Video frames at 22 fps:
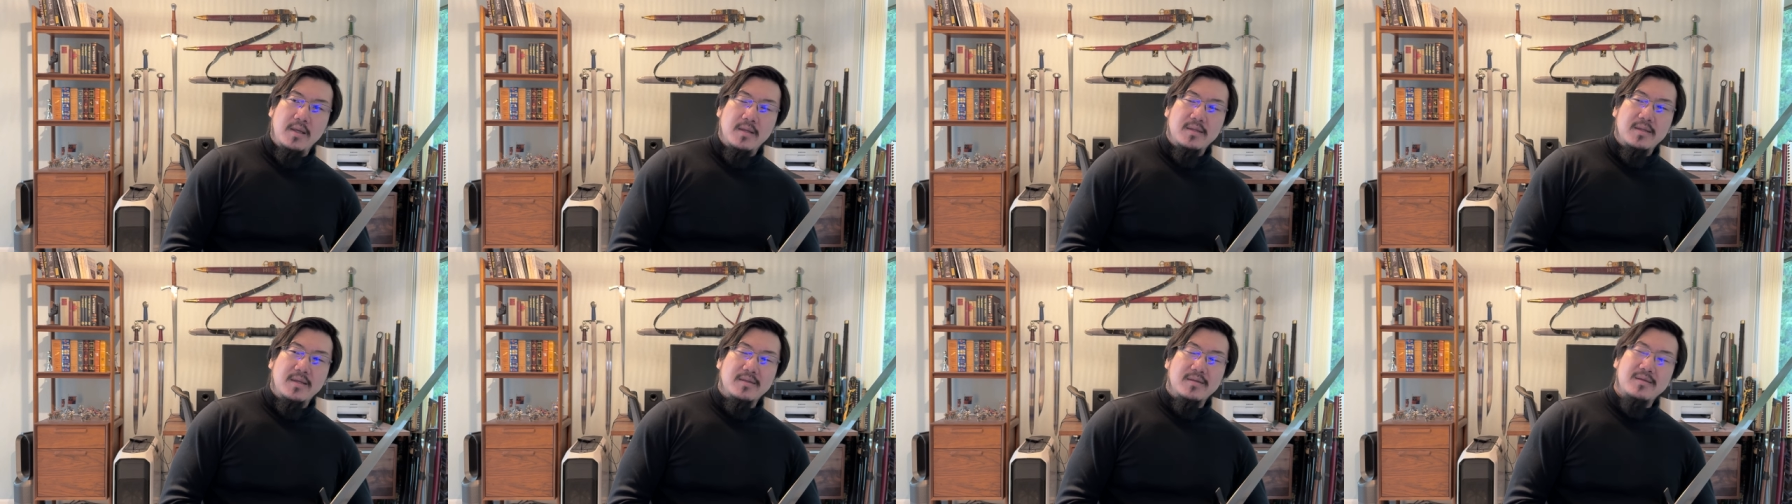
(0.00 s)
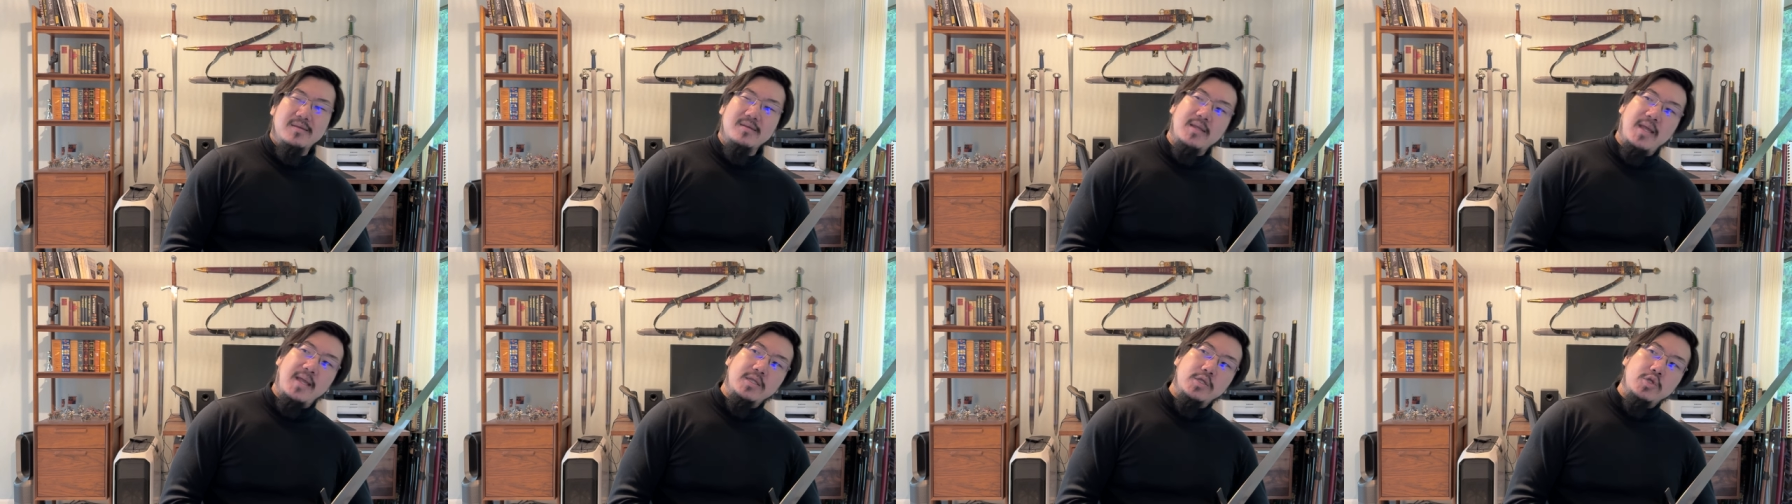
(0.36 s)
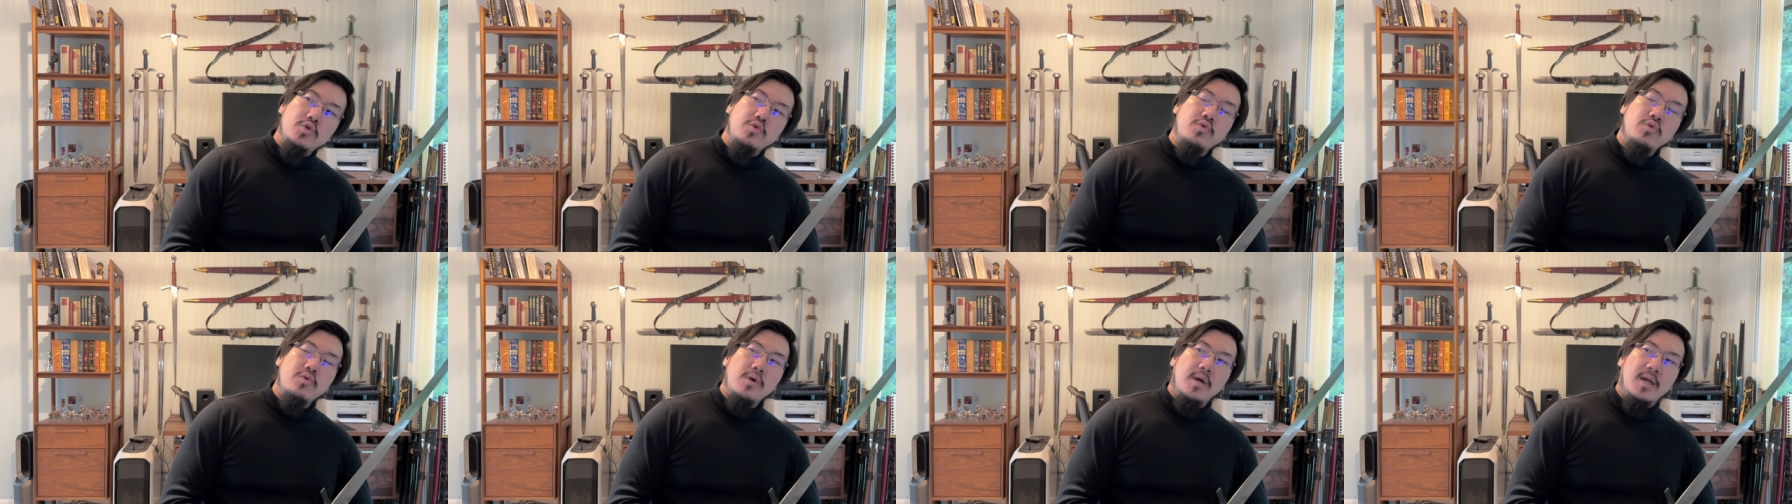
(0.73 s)
they, they
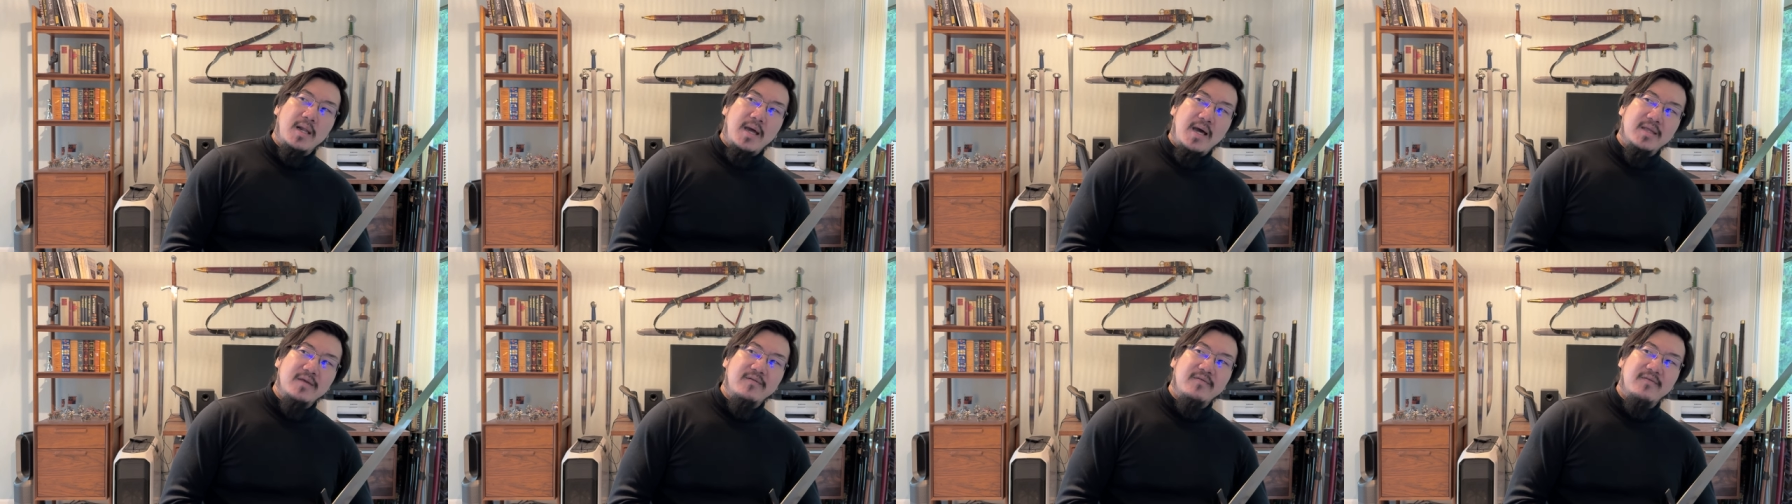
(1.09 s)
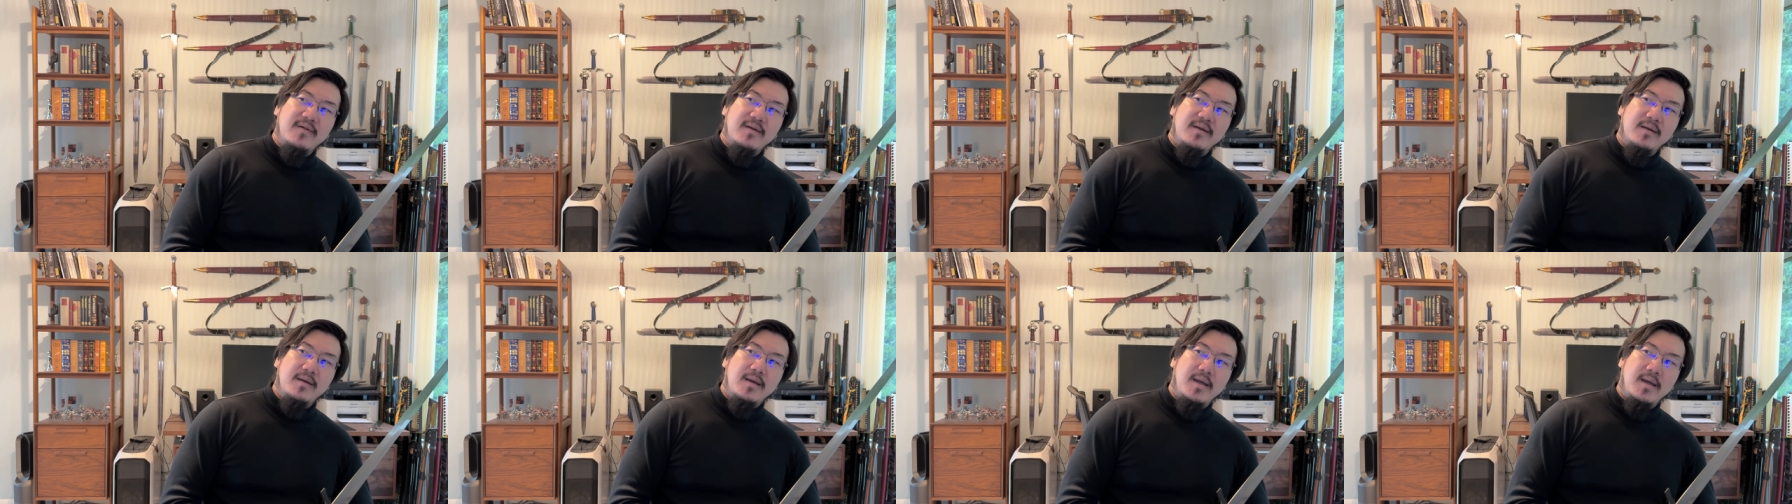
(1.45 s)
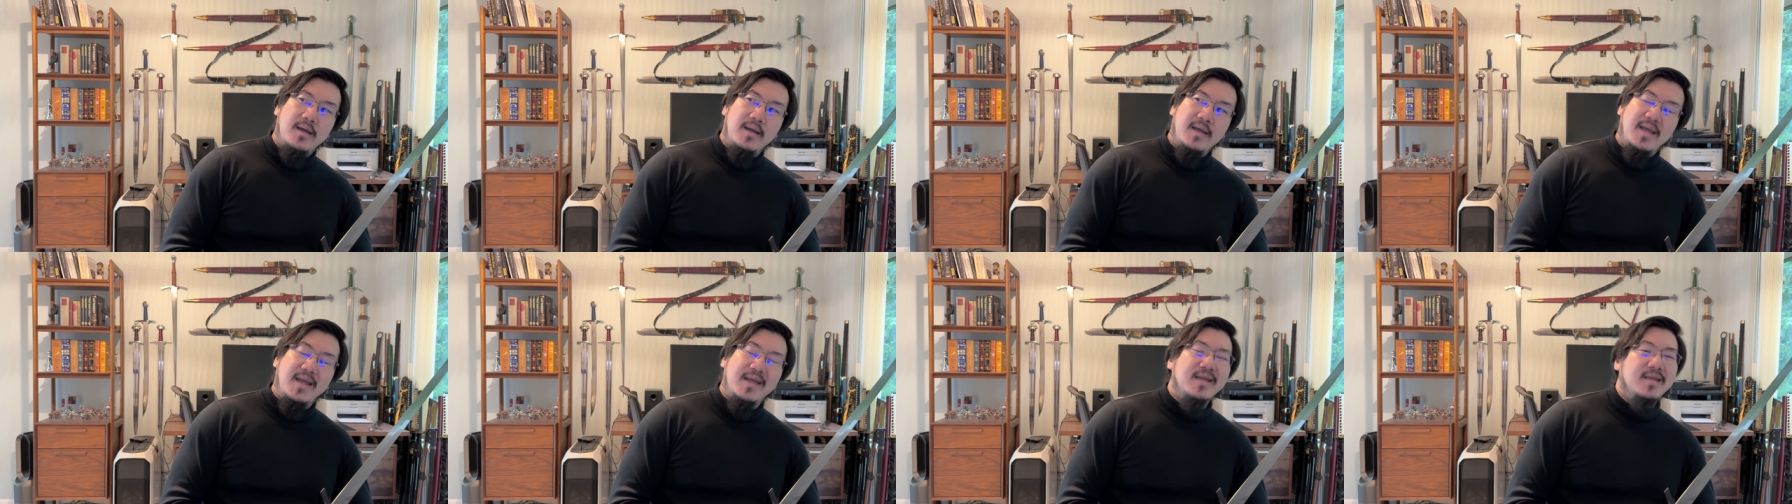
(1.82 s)
do a lot of
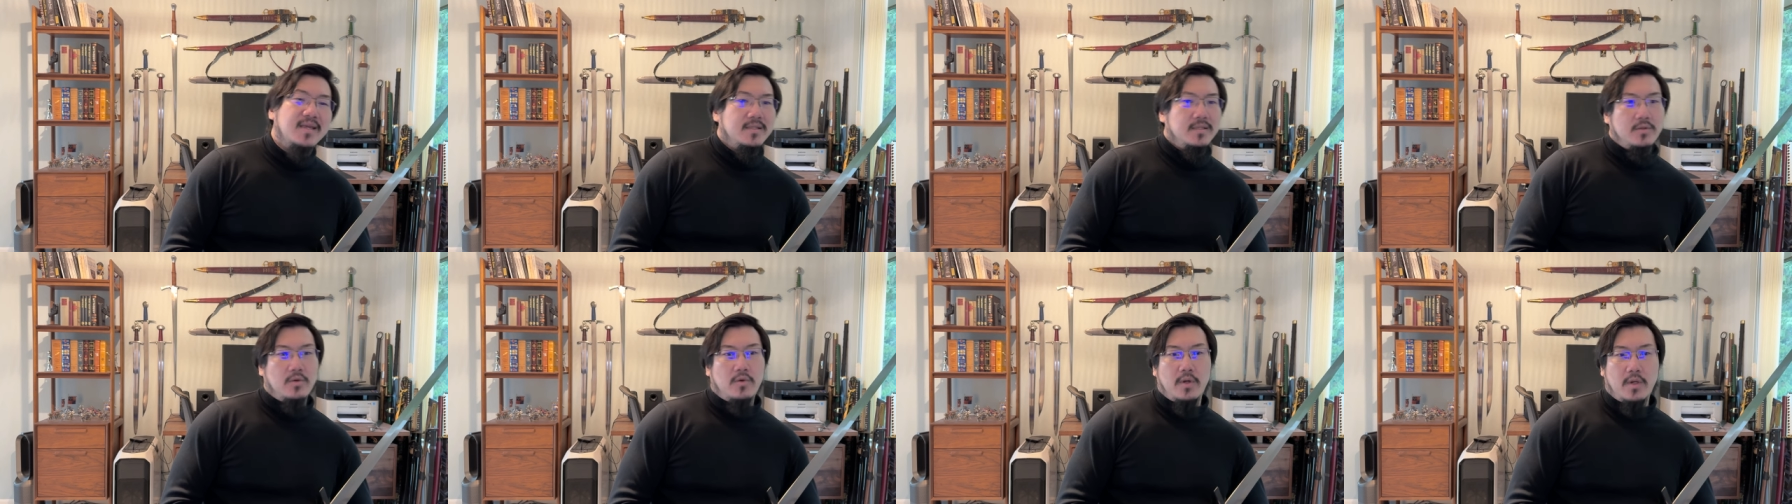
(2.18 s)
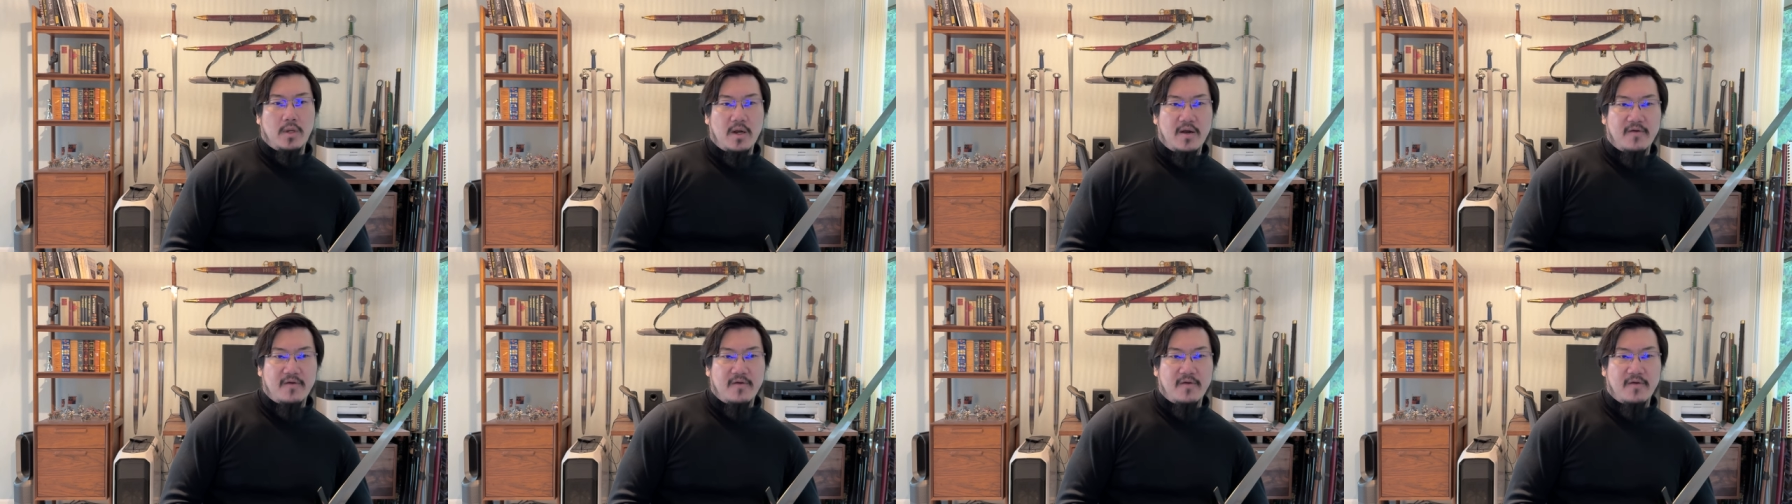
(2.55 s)
ahistoric